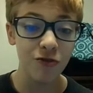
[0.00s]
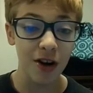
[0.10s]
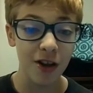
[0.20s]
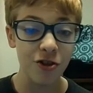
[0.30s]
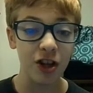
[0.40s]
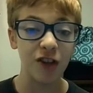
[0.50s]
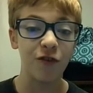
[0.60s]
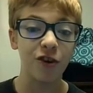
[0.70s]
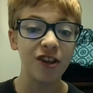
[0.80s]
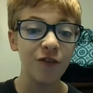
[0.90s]
strategies
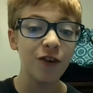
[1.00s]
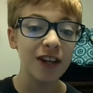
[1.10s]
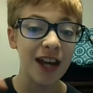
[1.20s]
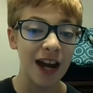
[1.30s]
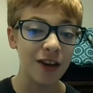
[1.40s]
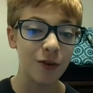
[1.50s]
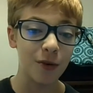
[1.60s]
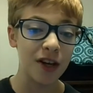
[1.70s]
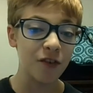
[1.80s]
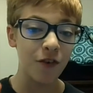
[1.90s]
for different
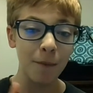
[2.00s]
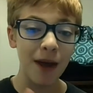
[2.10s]
categories from